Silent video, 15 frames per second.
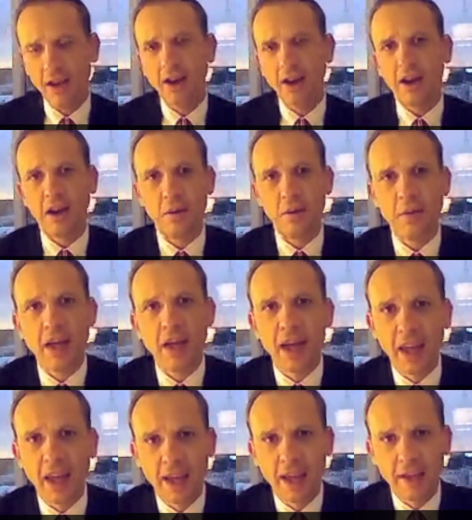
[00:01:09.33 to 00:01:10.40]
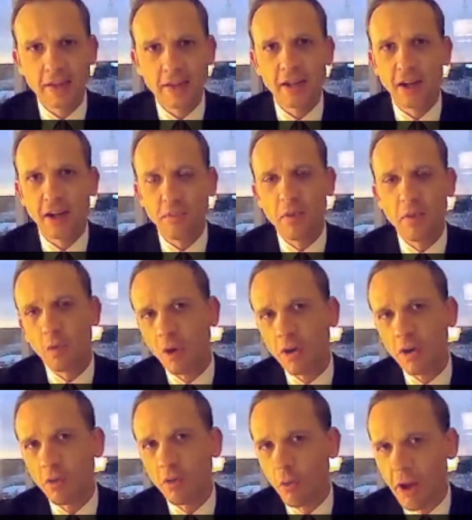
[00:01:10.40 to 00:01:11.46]
Um, and uh,
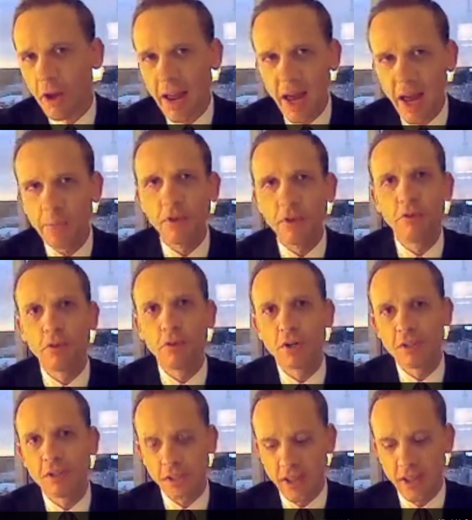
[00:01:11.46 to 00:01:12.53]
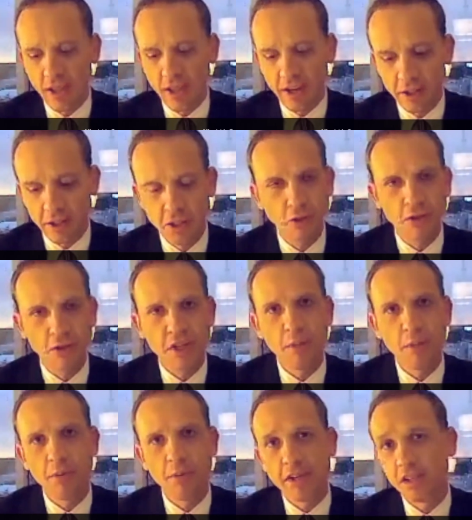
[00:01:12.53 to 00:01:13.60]
what what happened was that insurance
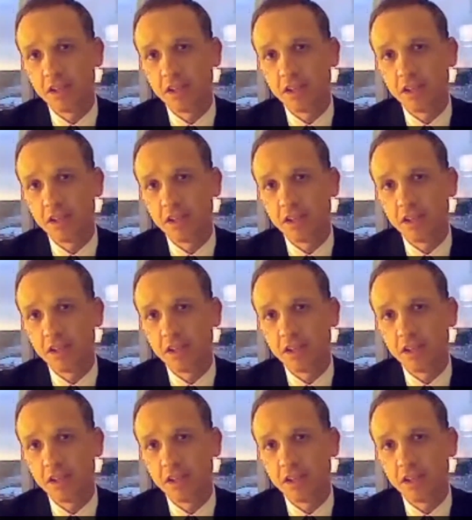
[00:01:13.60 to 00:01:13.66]
companies,